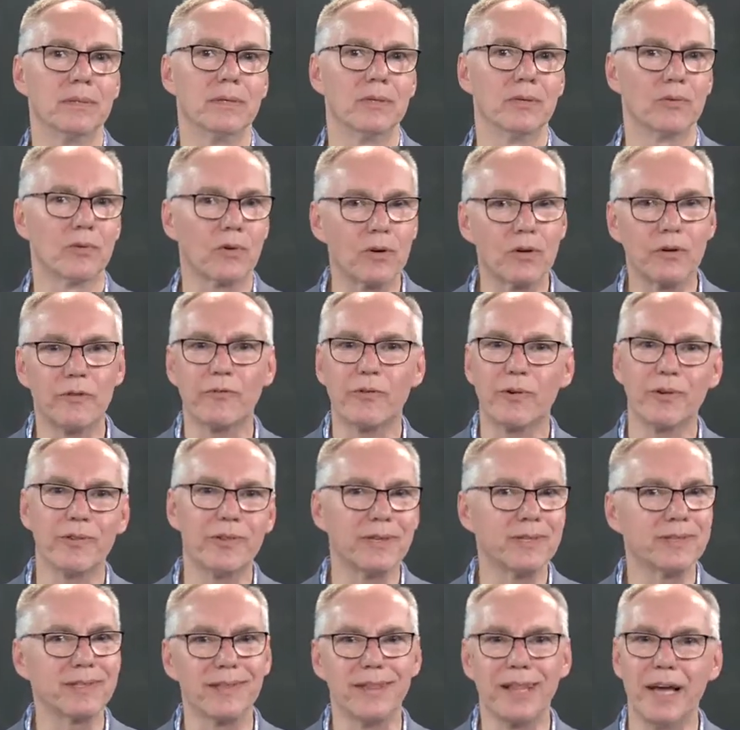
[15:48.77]
in order for
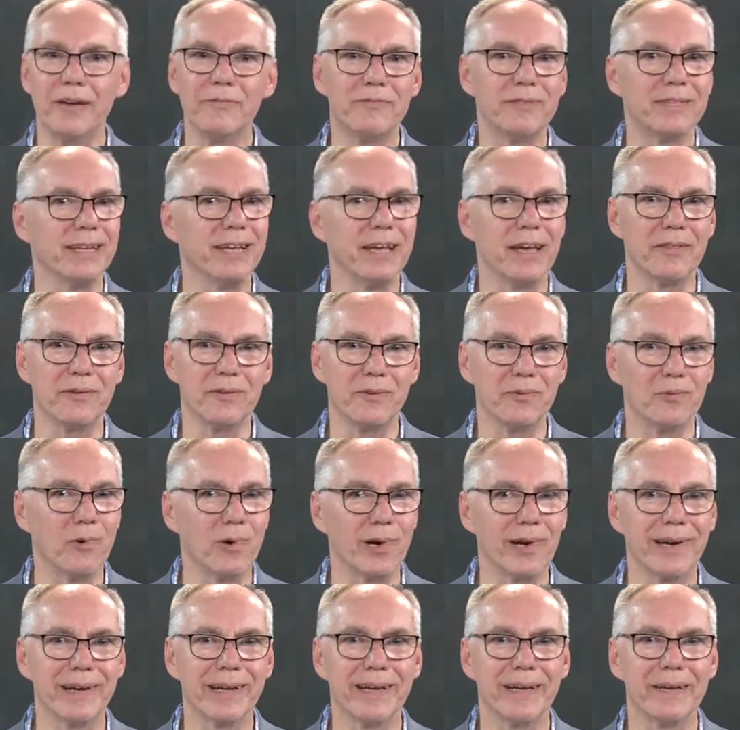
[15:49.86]
this life together to
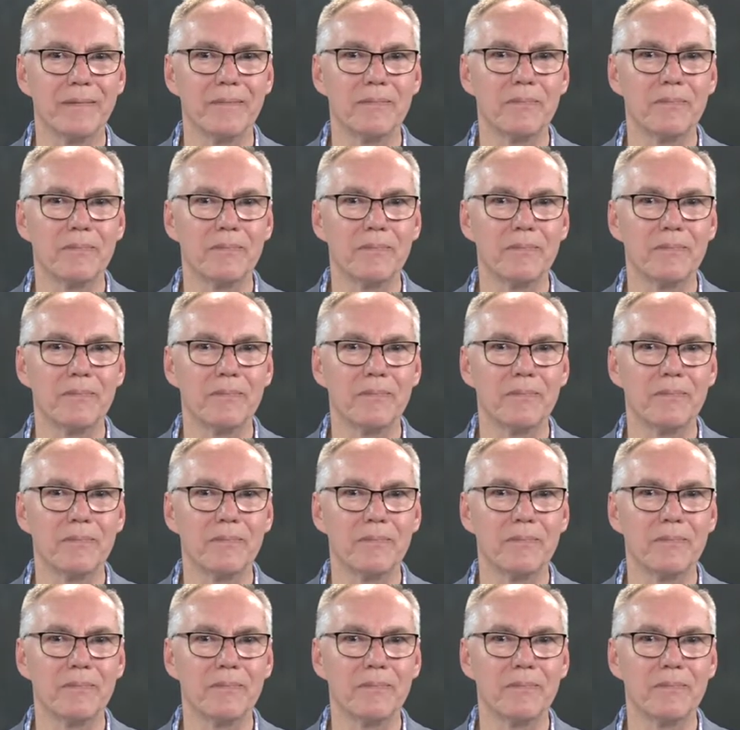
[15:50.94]
work.